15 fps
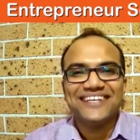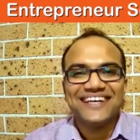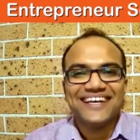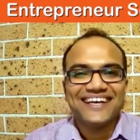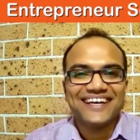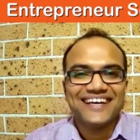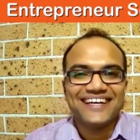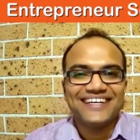
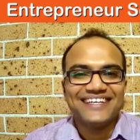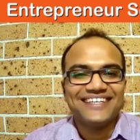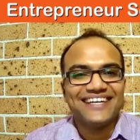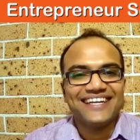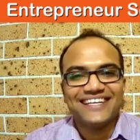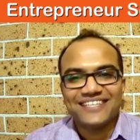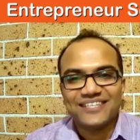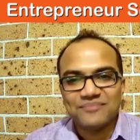
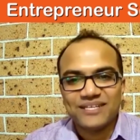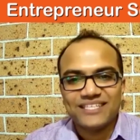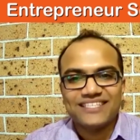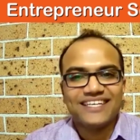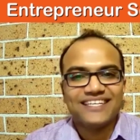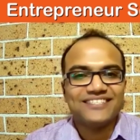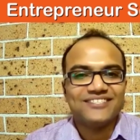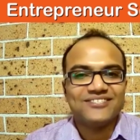LinkedIn
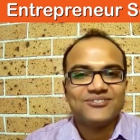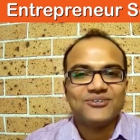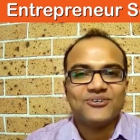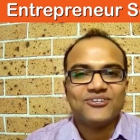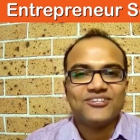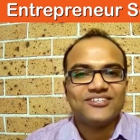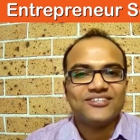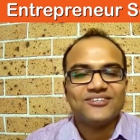messages
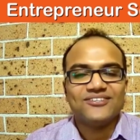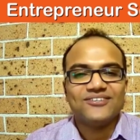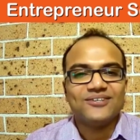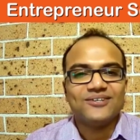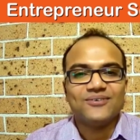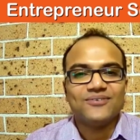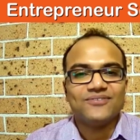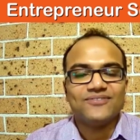or
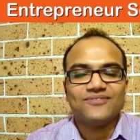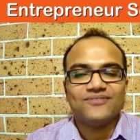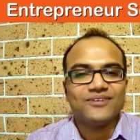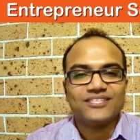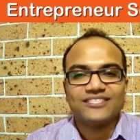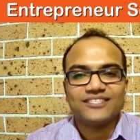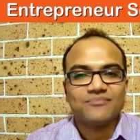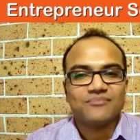or
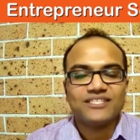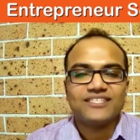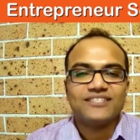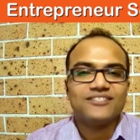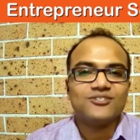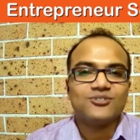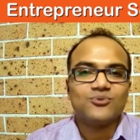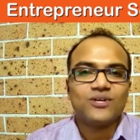WhatsApp
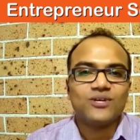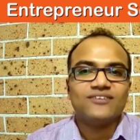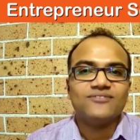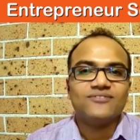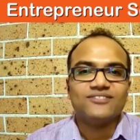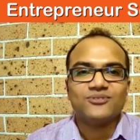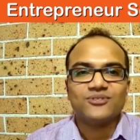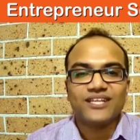messages or
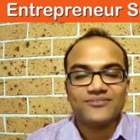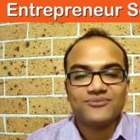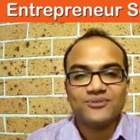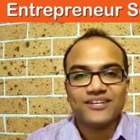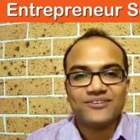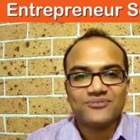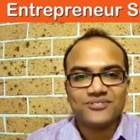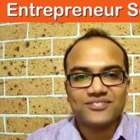whatever. So
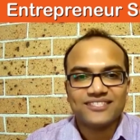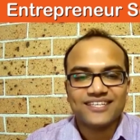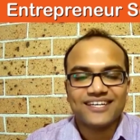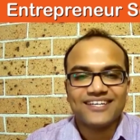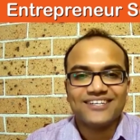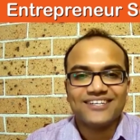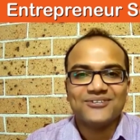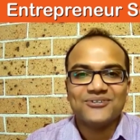that was
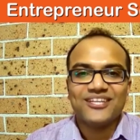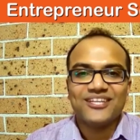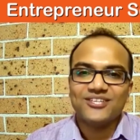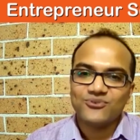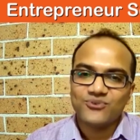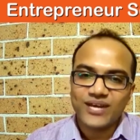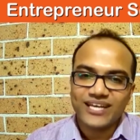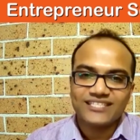good that
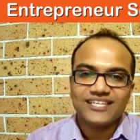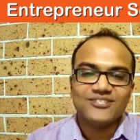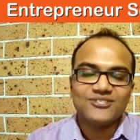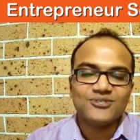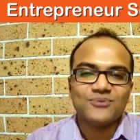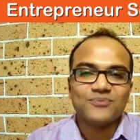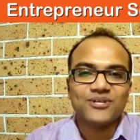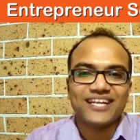you actually
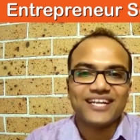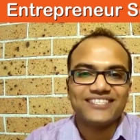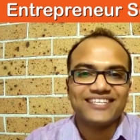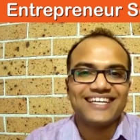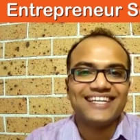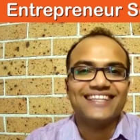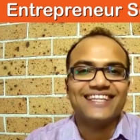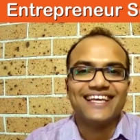saw
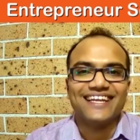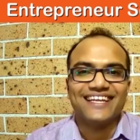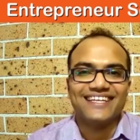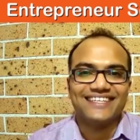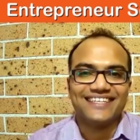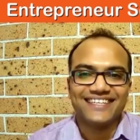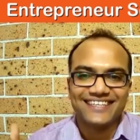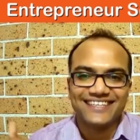potential in there
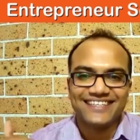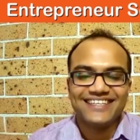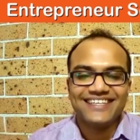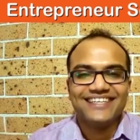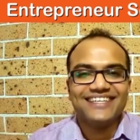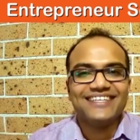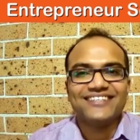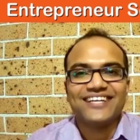and
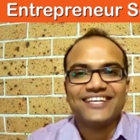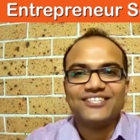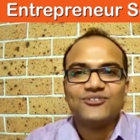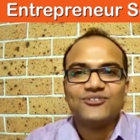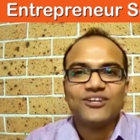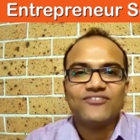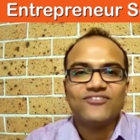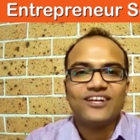tried
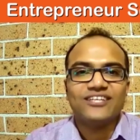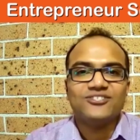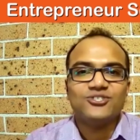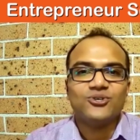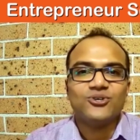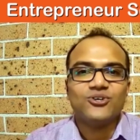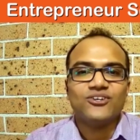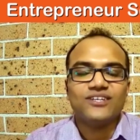to leverage
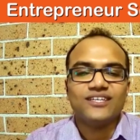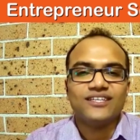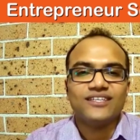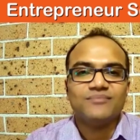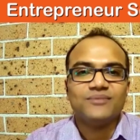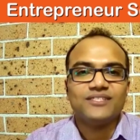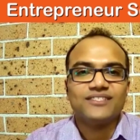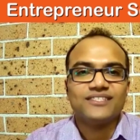your
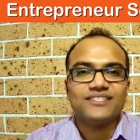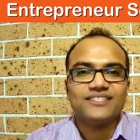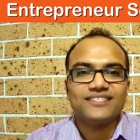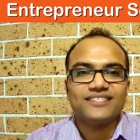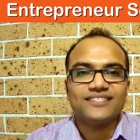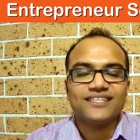business,